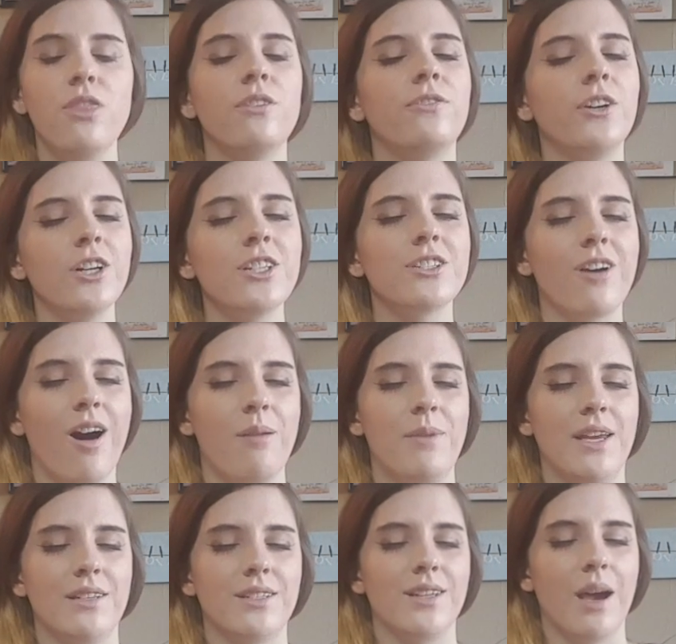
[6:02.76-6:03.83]
The first
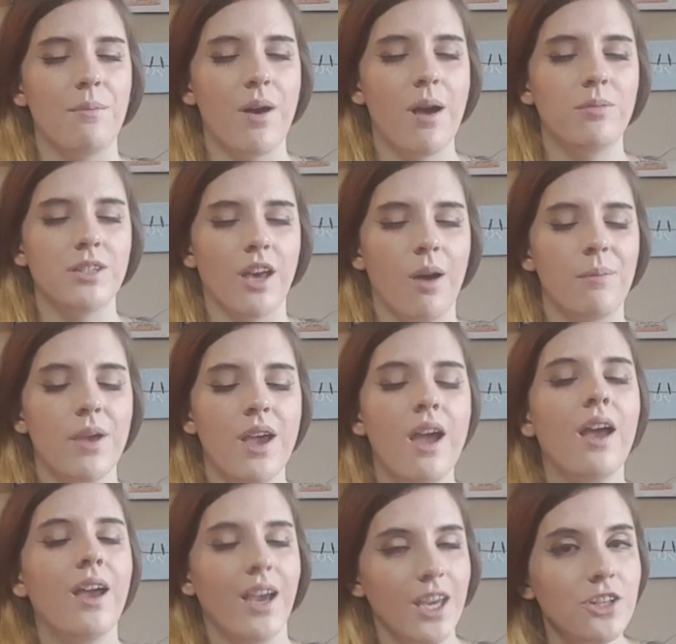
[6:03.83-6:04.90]
comment that pops up
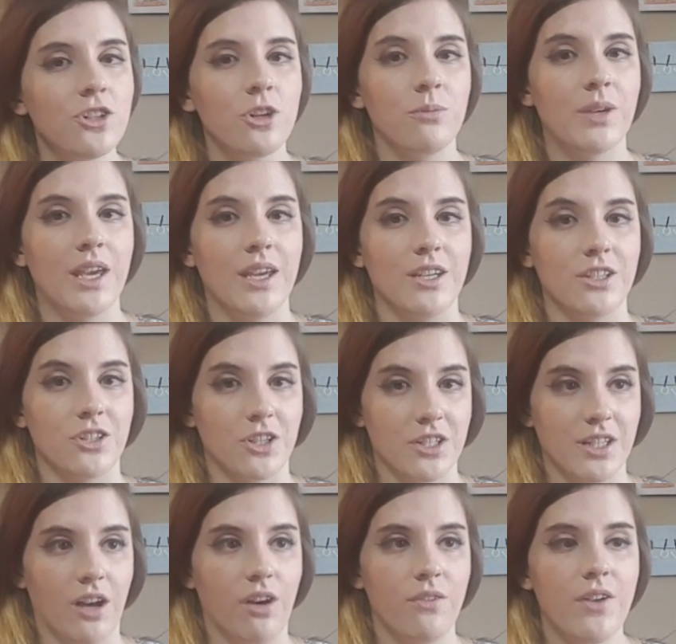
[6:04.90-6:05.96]
is from Candace
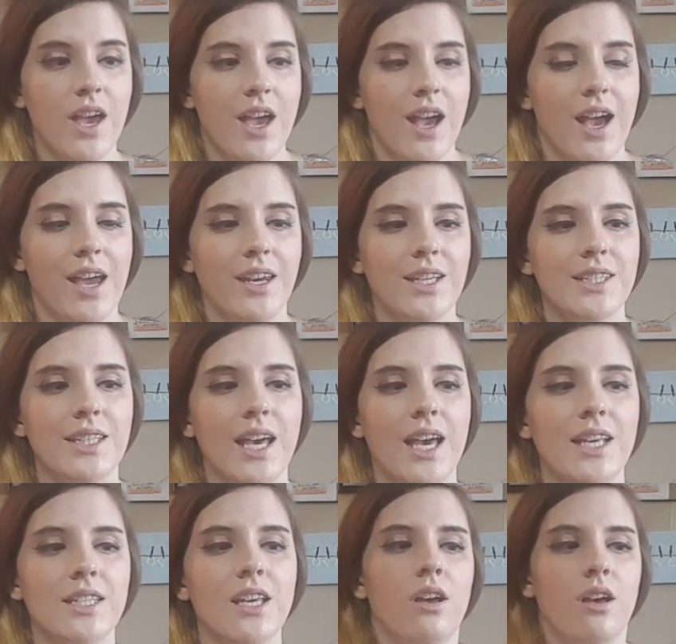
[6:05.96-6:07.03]
herself. And it
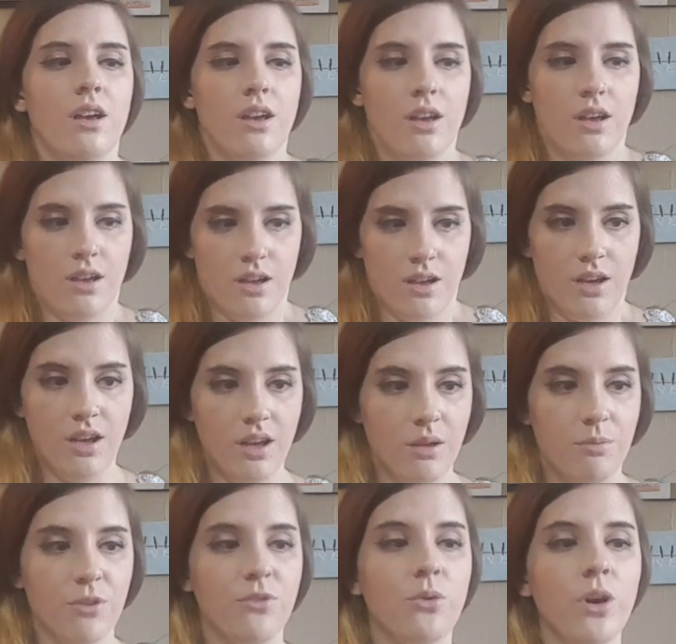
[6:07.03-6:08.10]
says,
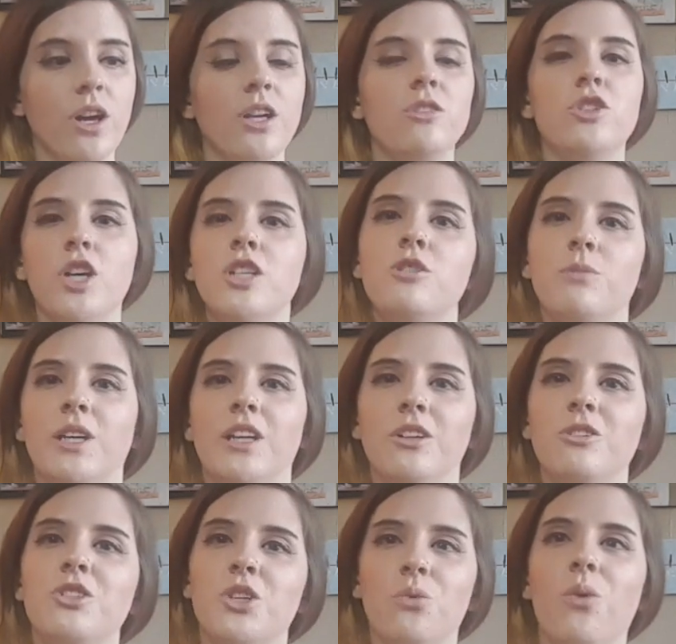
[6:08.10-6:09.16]
"Before you judge me,
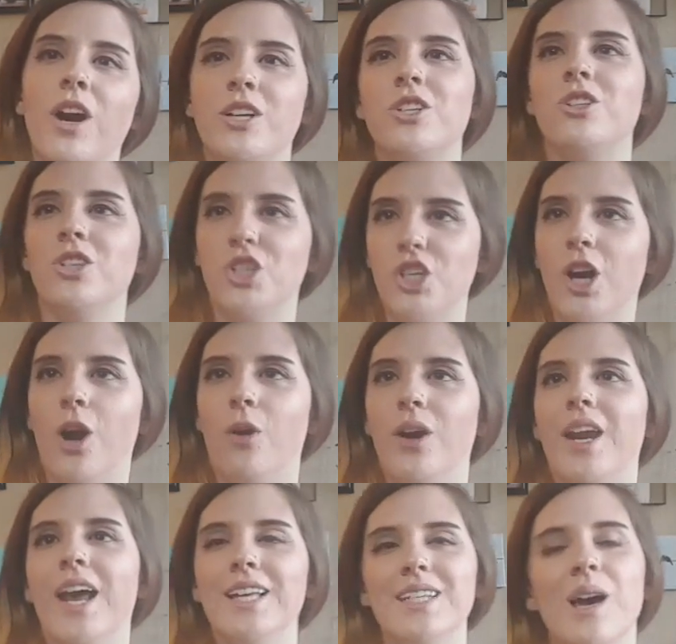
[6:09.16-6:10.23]
you should watch the show.
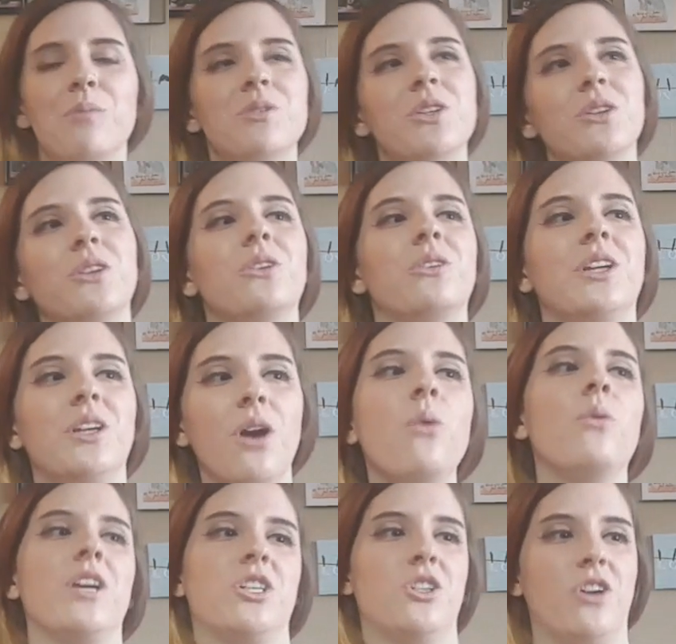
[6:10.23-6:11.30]
It has absolutely no
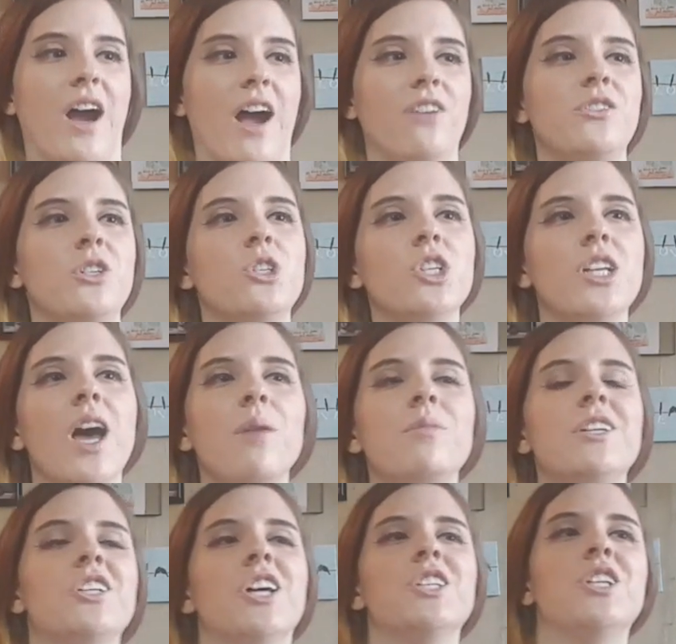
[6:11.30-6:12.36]
witchcraft. You should not
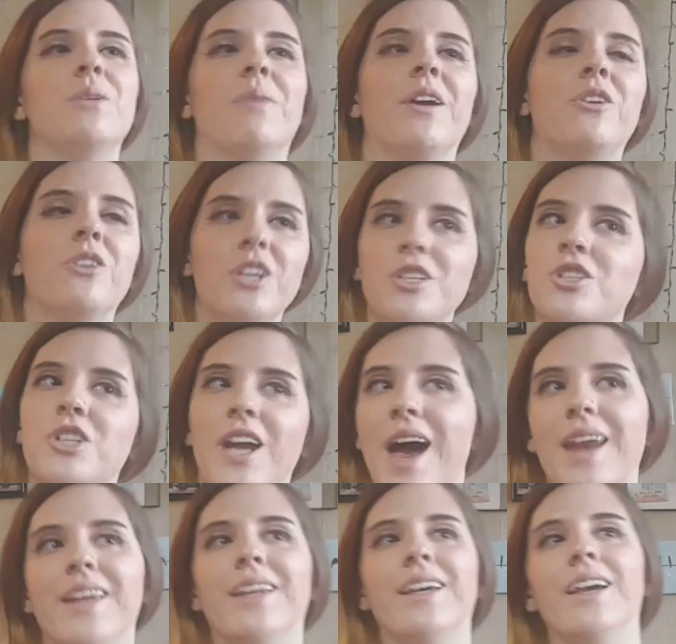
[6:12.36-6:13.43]
be judging my
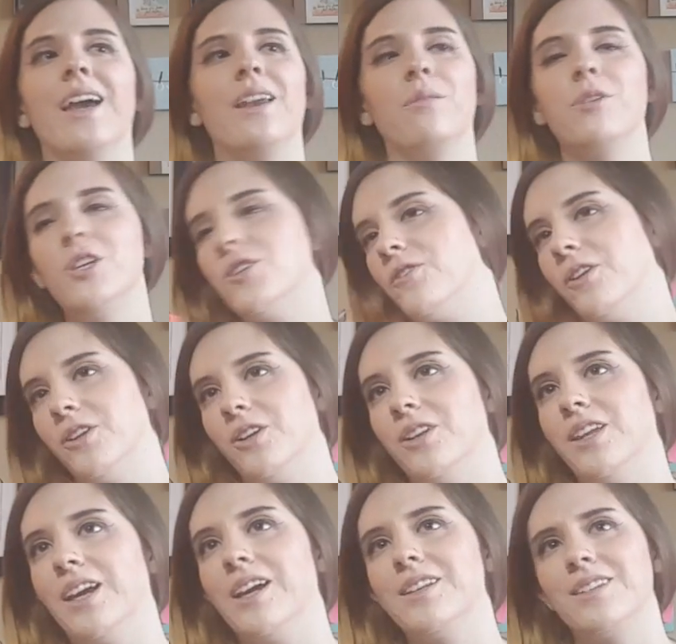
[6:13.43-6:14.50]
Christianity," and a bunch of other
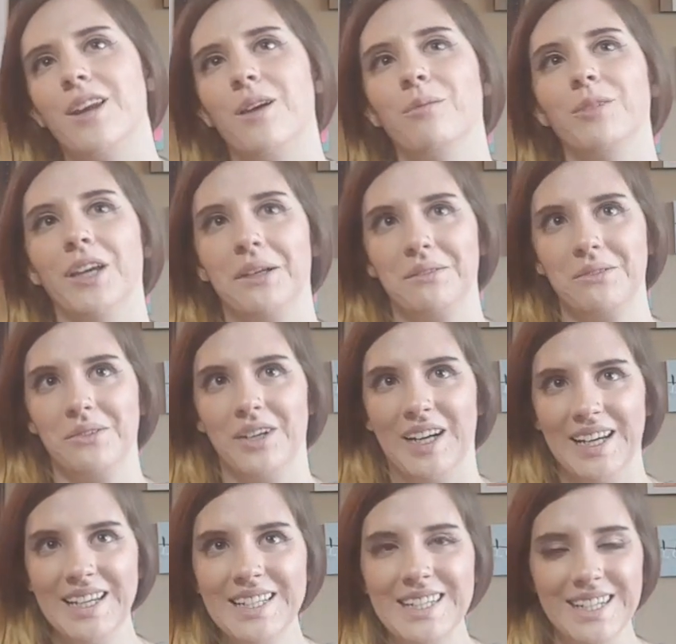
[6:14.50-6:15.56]
things. And I'm like,
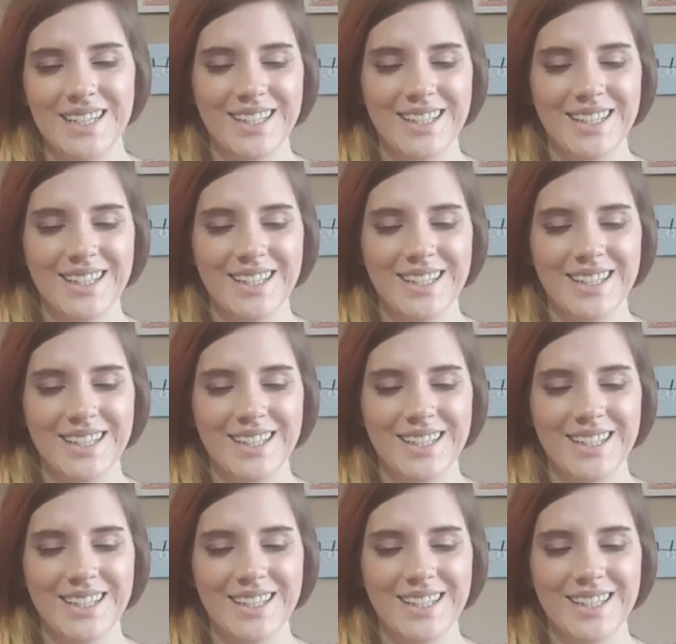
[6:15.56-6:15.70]
what?